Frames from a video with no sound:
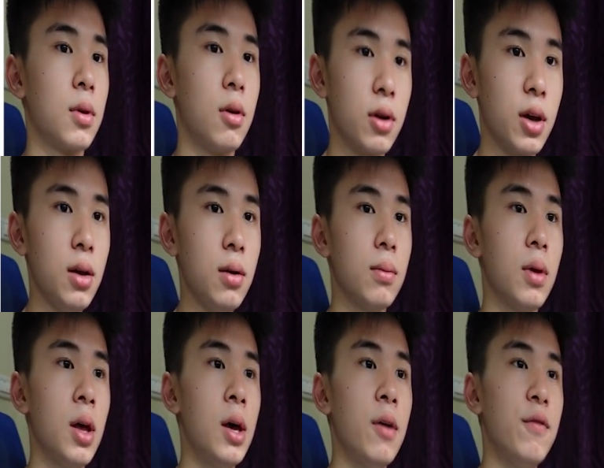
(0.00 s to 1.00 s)
Okay,
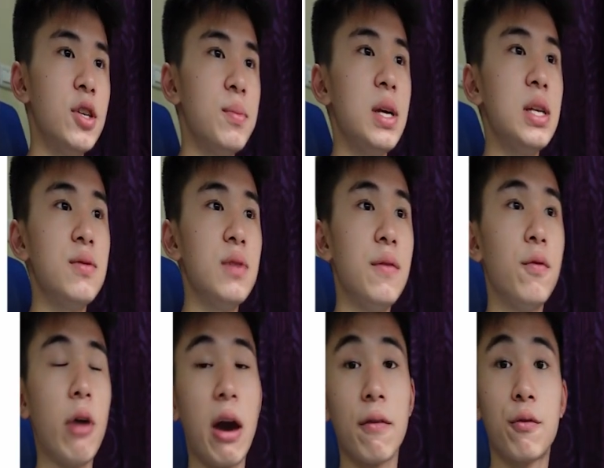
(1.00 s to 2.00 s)
which means if you
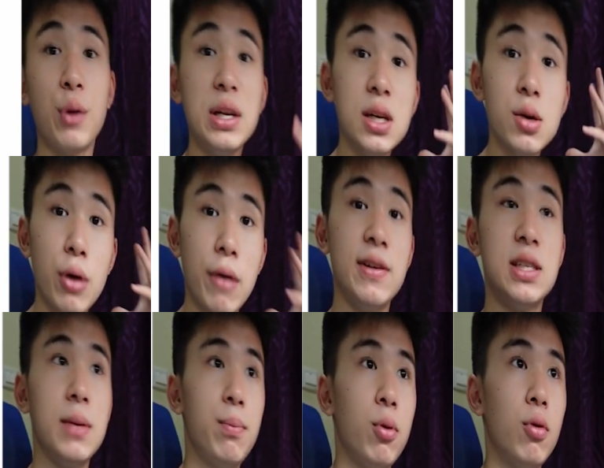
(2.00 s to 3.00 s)
have greater
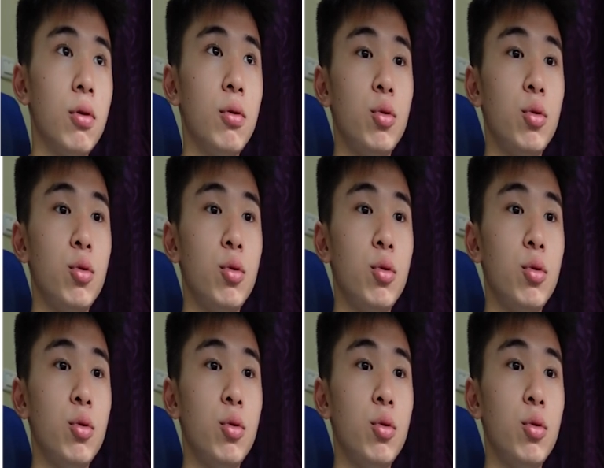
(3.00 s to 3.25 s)
gravity pull,